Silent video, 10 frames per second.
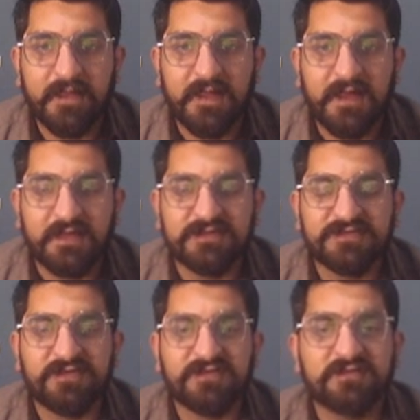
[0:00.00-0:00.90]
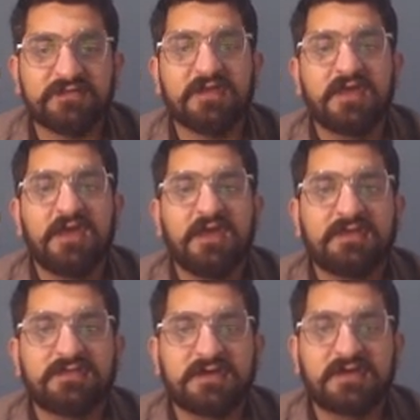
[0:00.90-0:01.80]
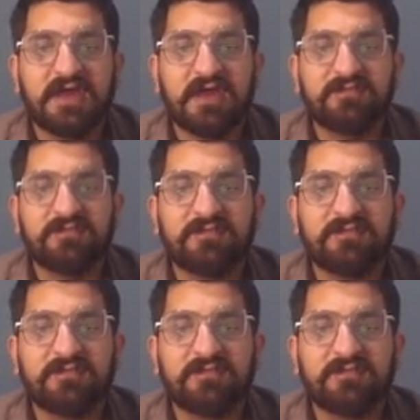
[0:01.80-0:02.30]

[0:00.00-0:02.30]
and this was the game.